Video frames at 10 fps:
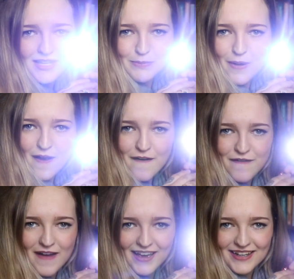is
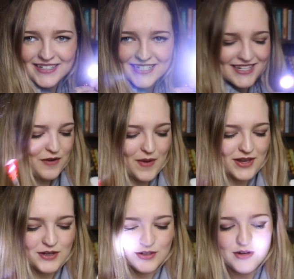perfect for
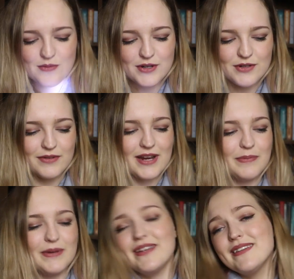when you do want to
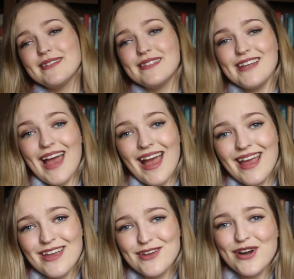read because,
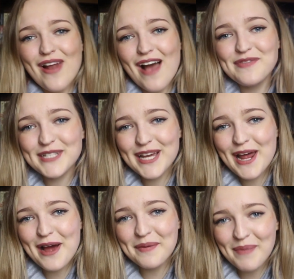hey, you don't have to get
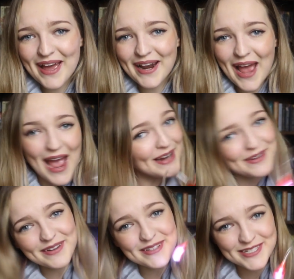out of bed
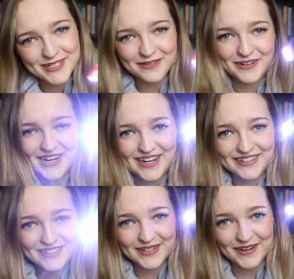and you can still
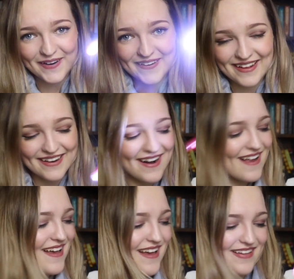read. So,
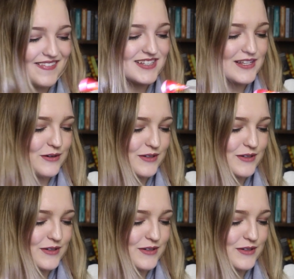this is